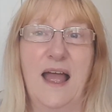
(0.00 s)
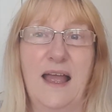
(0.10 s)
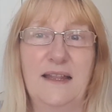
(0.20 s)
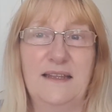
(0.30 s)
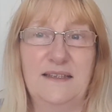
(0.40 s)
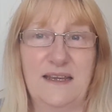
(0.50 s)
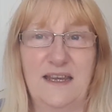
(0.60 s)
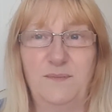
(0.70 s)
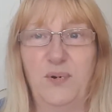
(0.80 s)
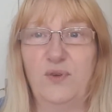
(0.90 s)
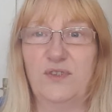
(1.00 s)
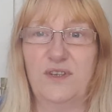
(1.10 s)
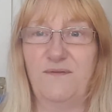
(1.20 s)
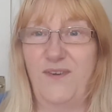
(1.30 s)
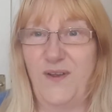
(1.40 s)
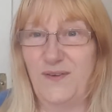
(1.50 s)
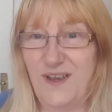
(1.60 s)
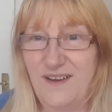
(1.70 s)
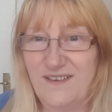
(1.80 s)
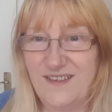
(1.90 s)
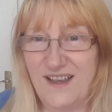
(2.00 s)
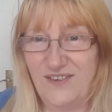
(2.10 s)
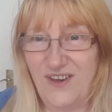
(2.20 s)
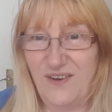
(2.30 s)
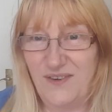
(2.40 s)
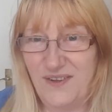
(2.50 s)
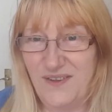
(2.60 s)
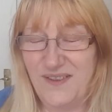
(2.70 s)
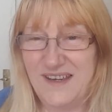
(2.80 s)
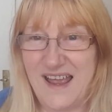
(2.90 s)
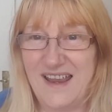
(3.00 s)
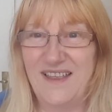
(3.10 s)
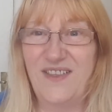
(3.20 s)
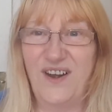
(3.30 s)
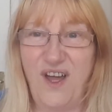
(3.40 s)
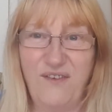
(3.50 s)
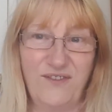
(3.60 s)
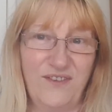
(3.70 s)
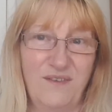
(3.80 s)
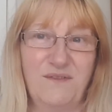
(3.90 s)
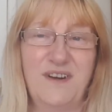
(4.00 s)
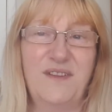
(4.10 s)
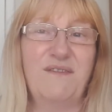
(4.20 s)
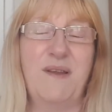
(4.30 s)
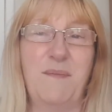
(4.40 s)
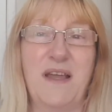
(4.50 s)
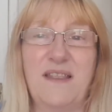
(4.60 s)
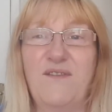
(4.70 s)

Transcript: and he's put the photos that I showed you the other day in the loft that were in the green bag.